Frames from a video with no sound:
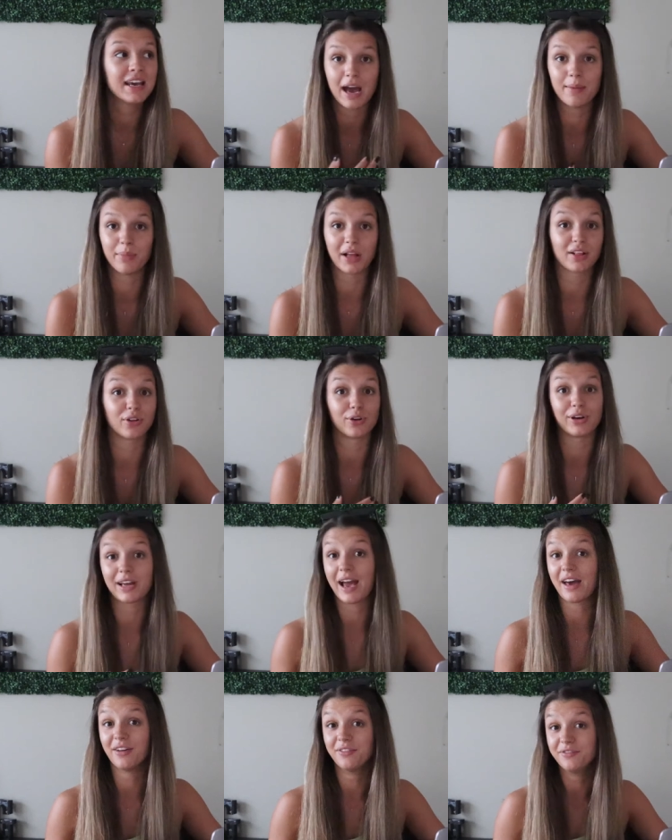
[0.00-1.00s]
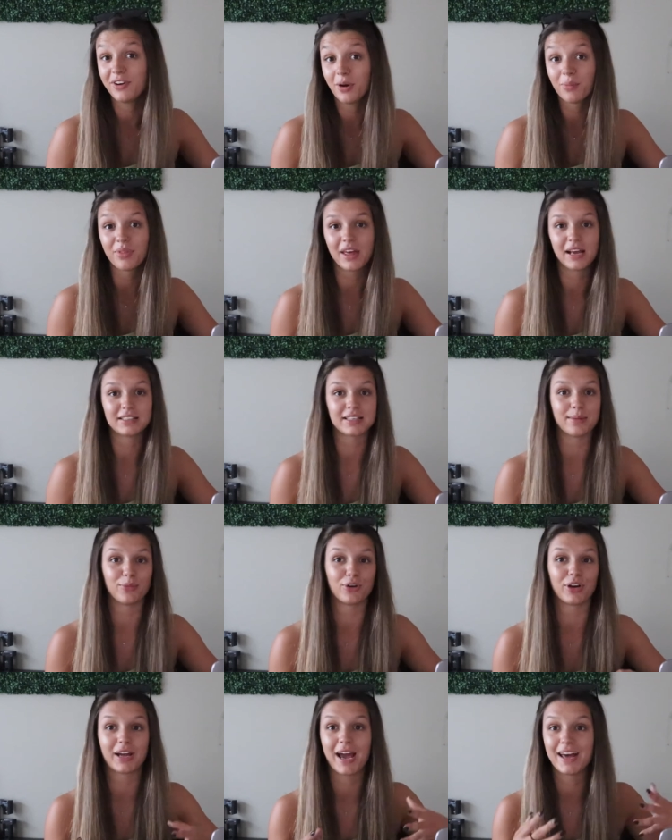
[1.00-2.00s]
I'm like learning how to film things, I'm
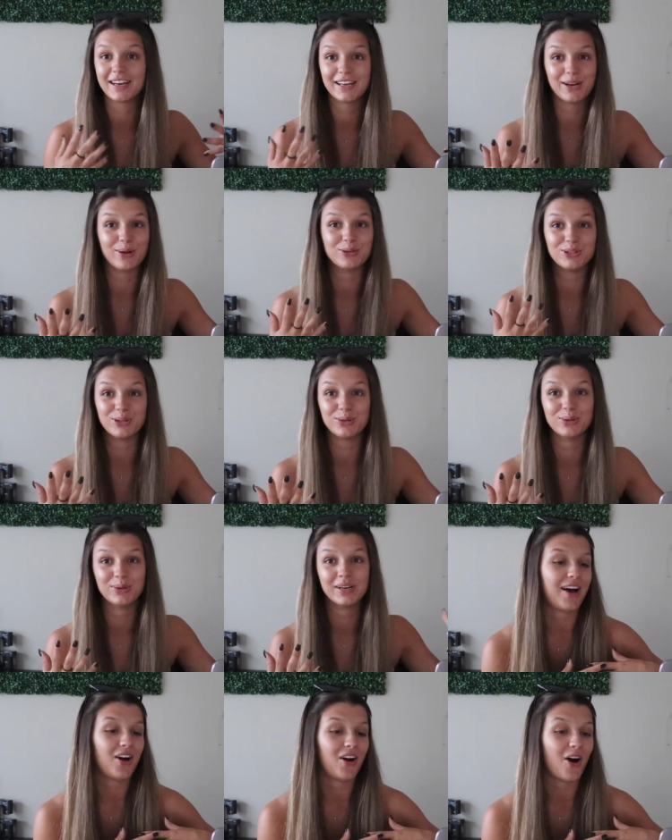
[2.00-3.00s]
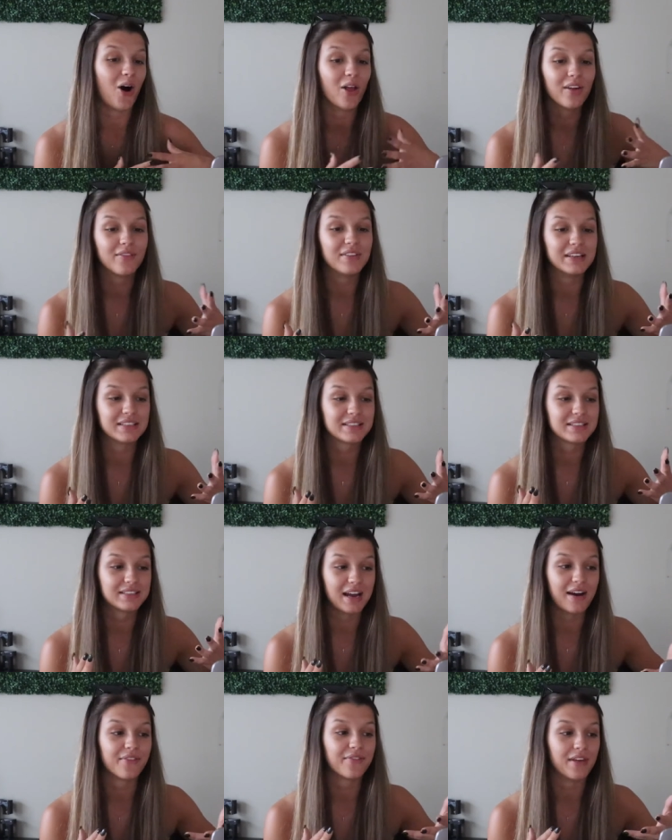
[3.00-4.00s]
learning how to, you know, do uh, all of this
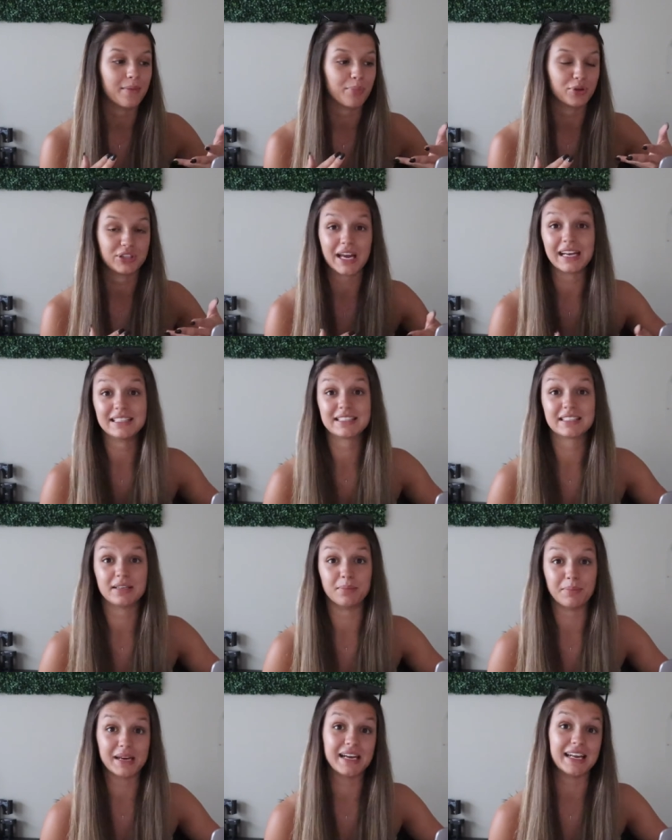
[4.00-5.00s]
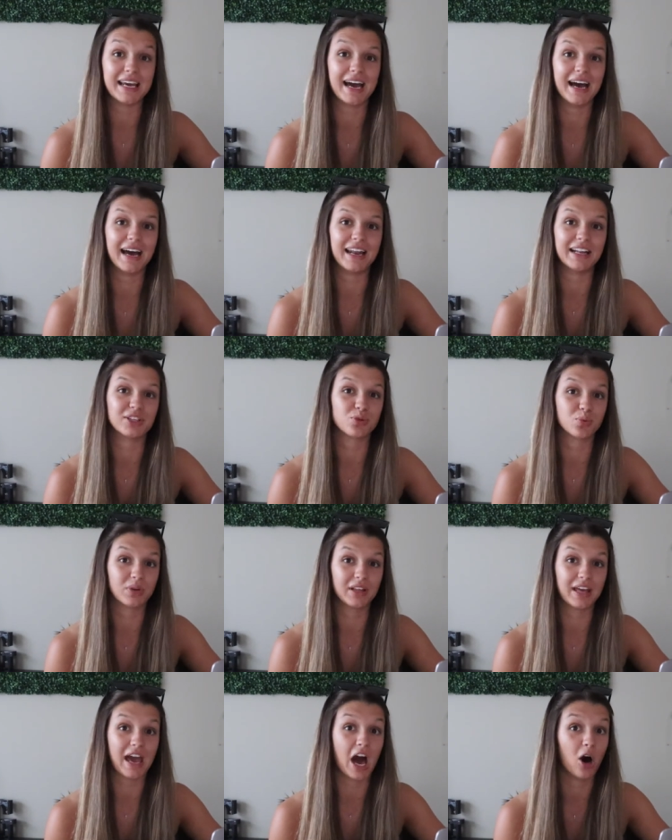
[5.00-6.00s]
stuff that pertains to media, and it's
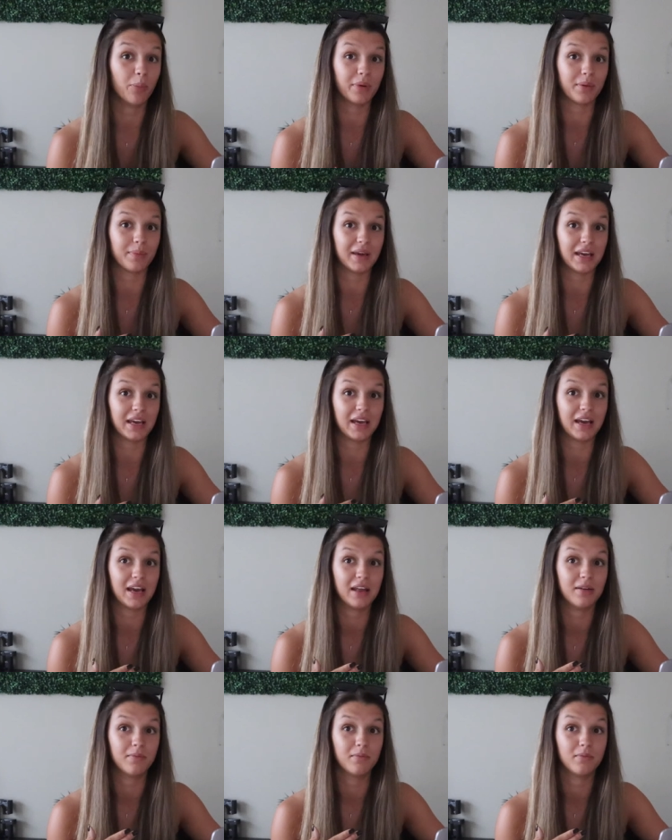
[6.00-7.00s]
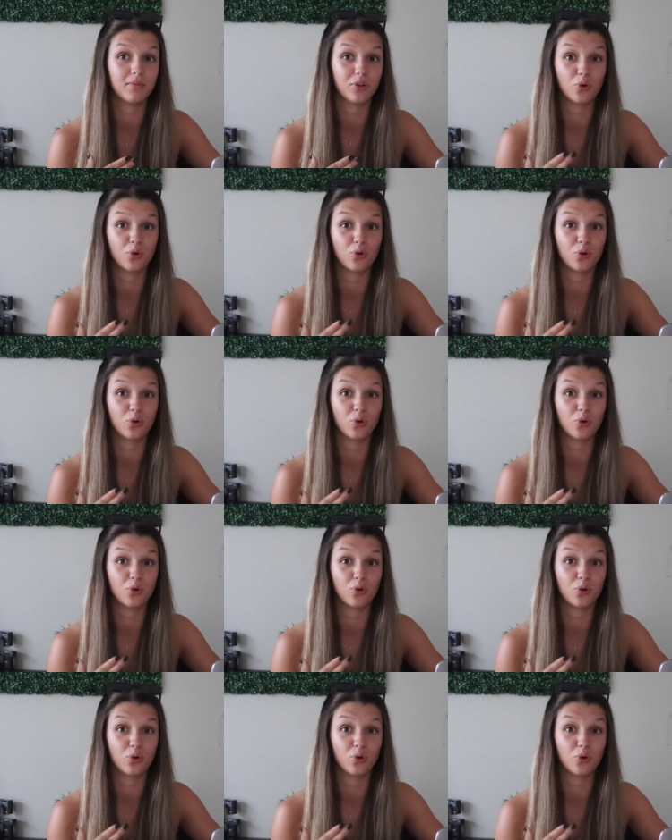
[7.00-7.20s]
really helping me in